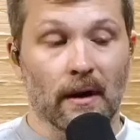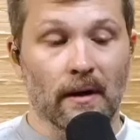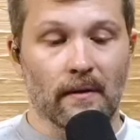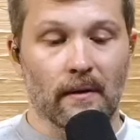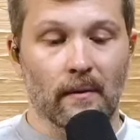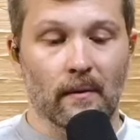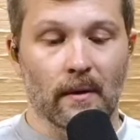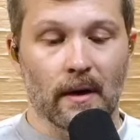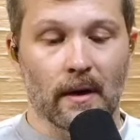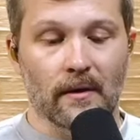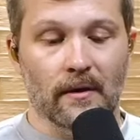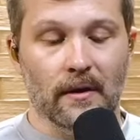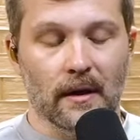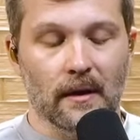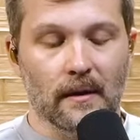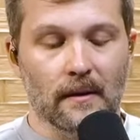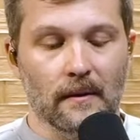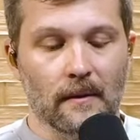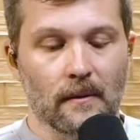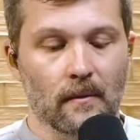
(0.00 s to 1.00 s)
I where I
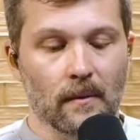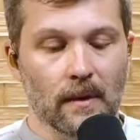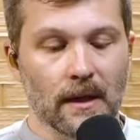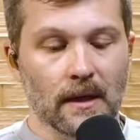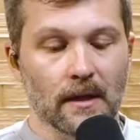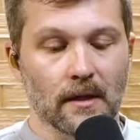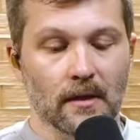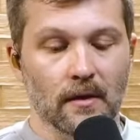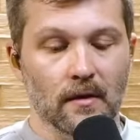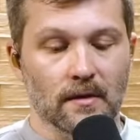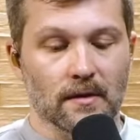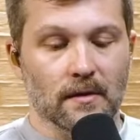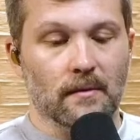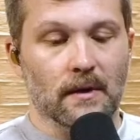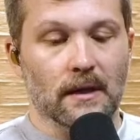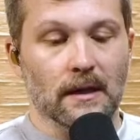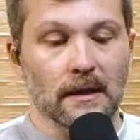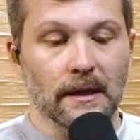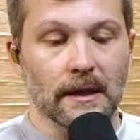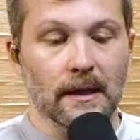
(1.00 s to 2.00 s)
think we need to do some
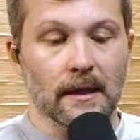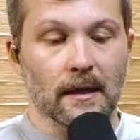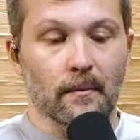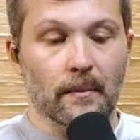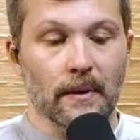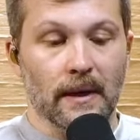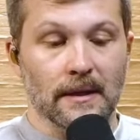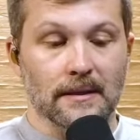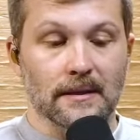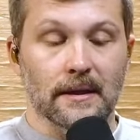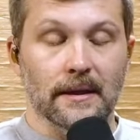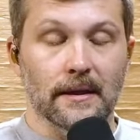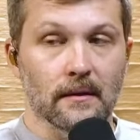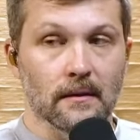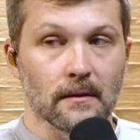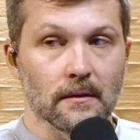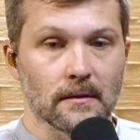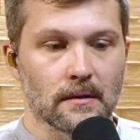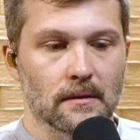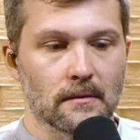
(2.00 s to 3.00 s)
cleanup as
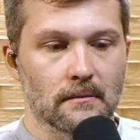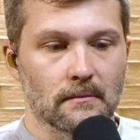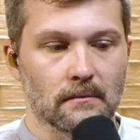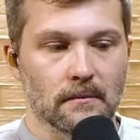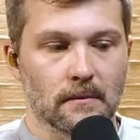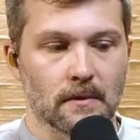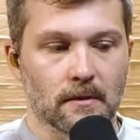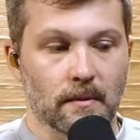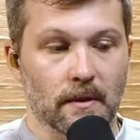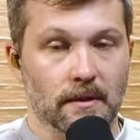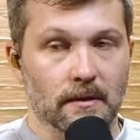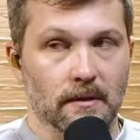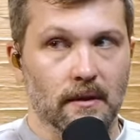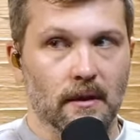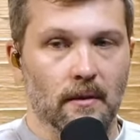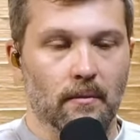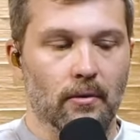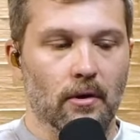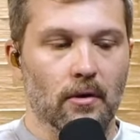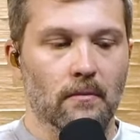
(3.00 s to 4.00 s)
leaders, especially in the
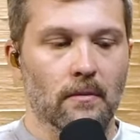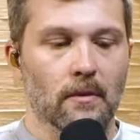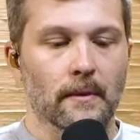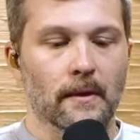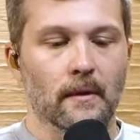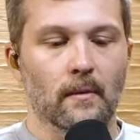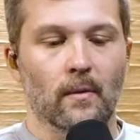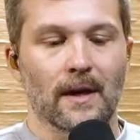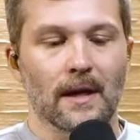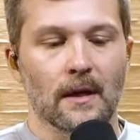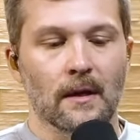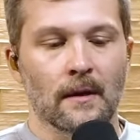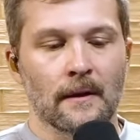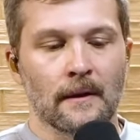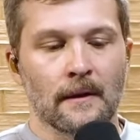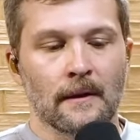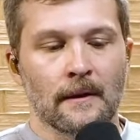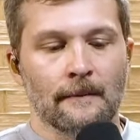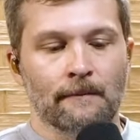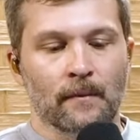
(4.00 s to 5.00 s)
prayer movement. When
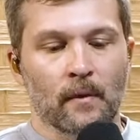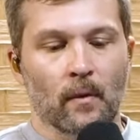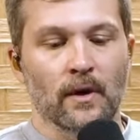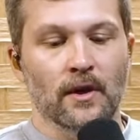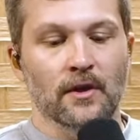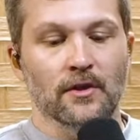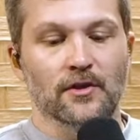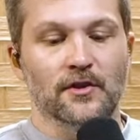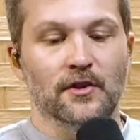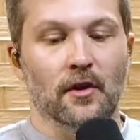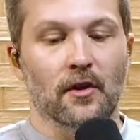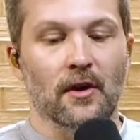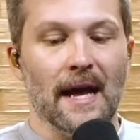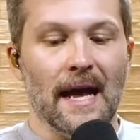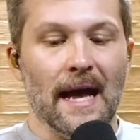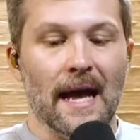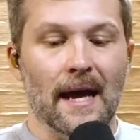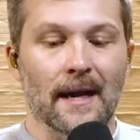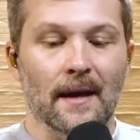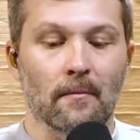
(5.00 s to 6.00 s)
when you start
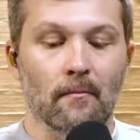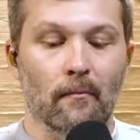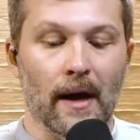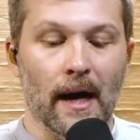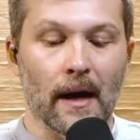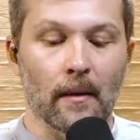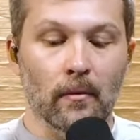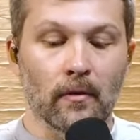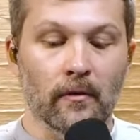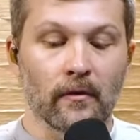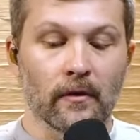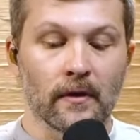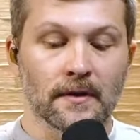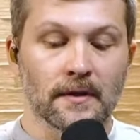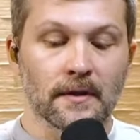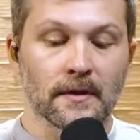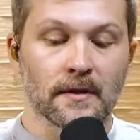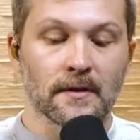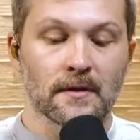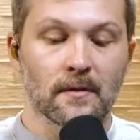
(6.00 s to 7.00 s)
adding Bible
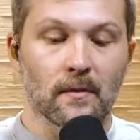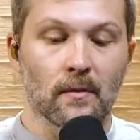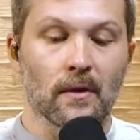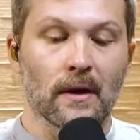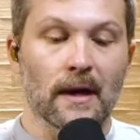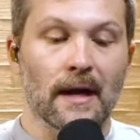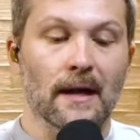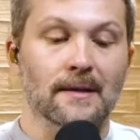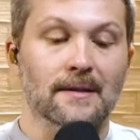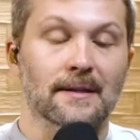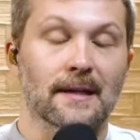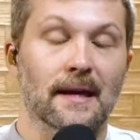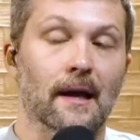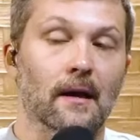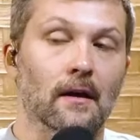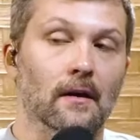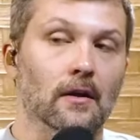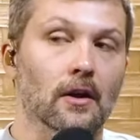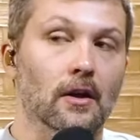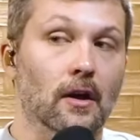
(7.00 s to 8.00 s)
verses or yes.
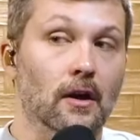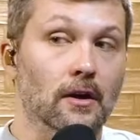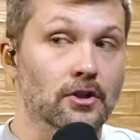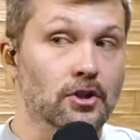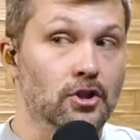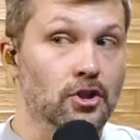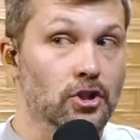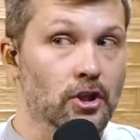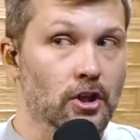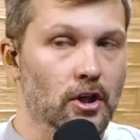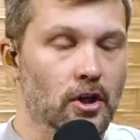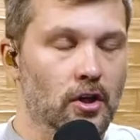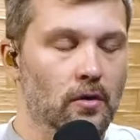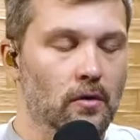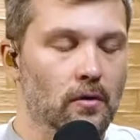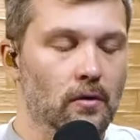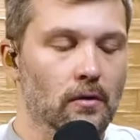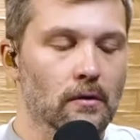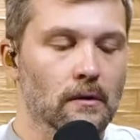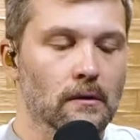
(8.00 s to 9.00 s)

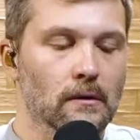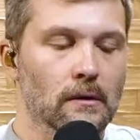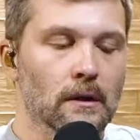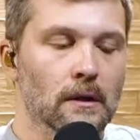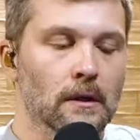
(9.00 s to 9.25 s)
eschatological